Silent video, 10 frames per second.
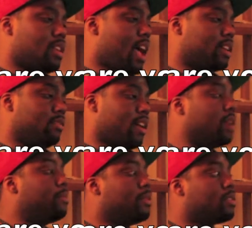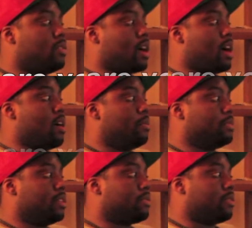I could write a book on how I'm
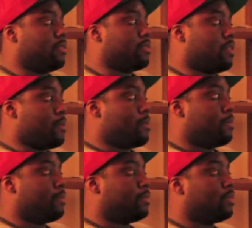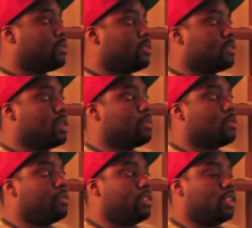different from
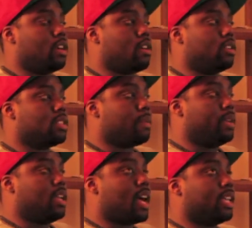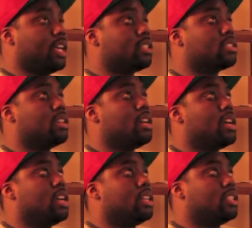typical Philly artists. I mean, I guess
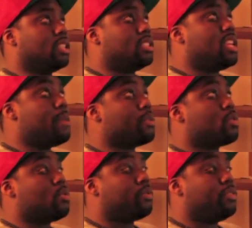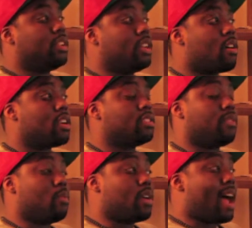the typical Philly artist
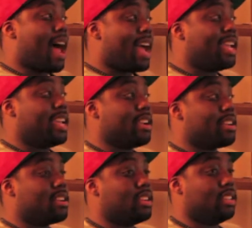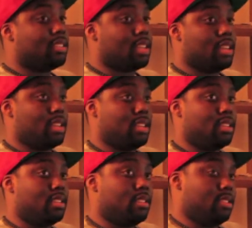from what I hear is the
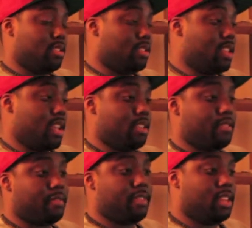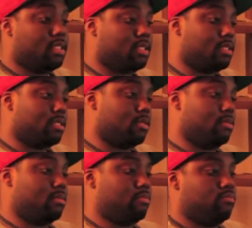in-your-face,